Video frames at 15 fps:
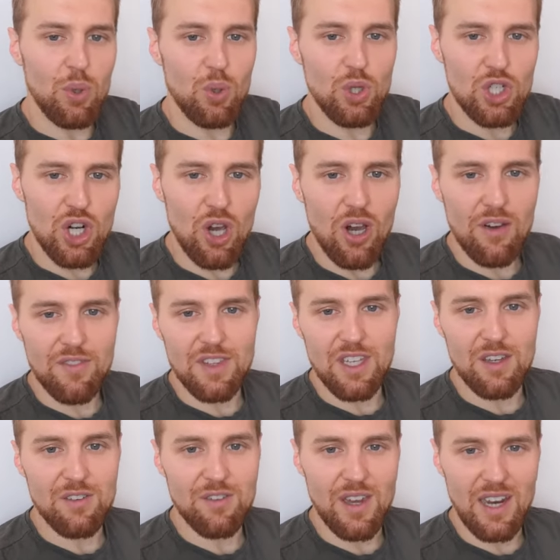push off
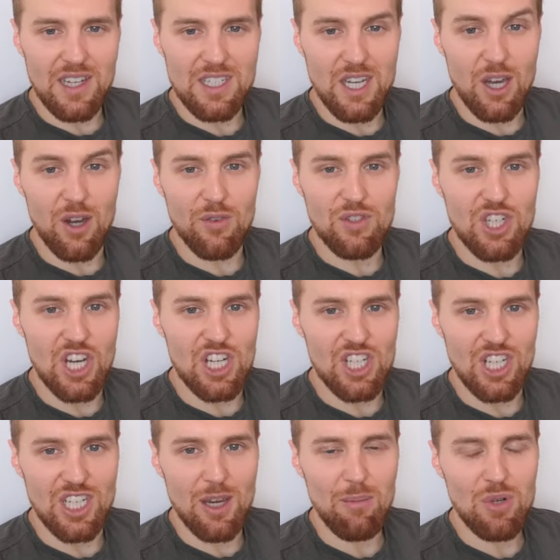the effects of
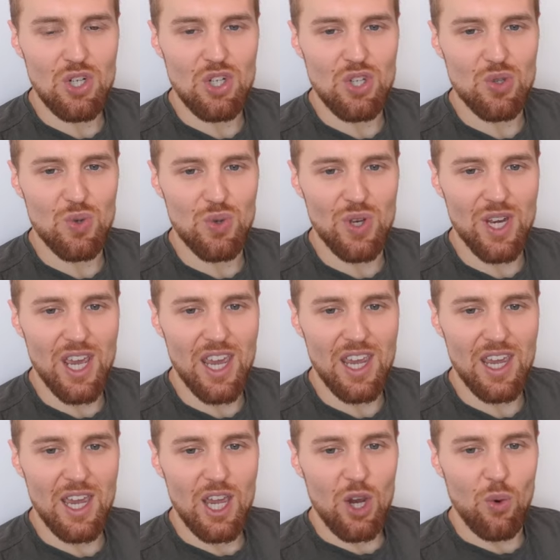changing temperatures through the
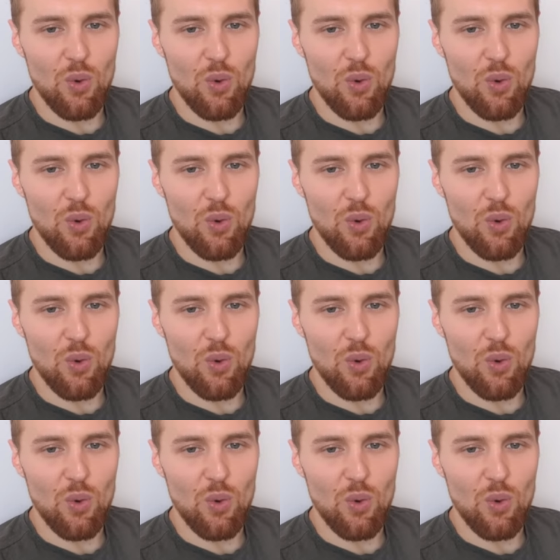day,